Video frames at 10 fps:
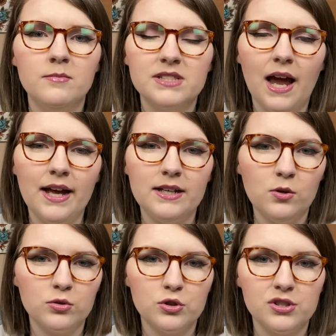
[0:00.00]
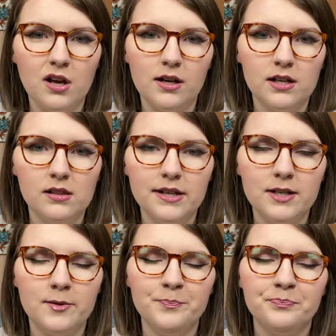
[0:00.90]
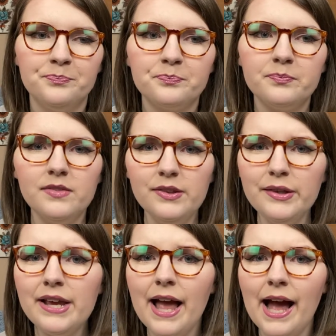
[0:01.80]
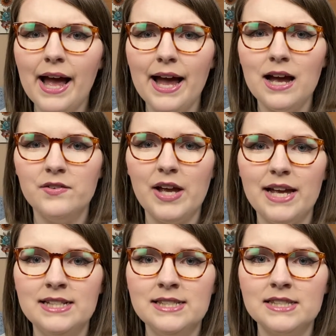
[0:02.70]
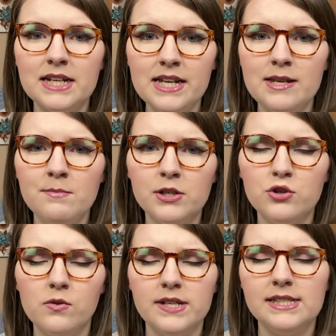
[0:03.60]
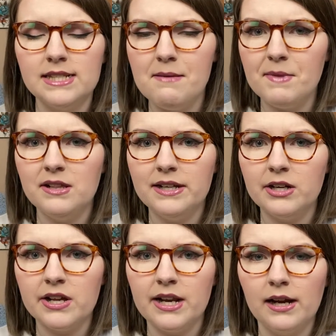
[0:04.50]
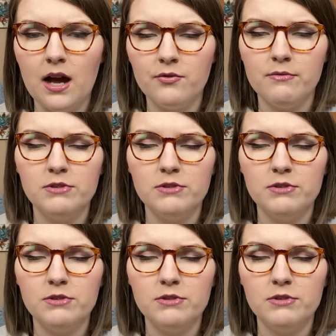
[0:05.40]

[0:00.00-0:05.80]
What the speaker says: tiny ultrasonic cleaner. I have a jewelry steam cleaner that I got from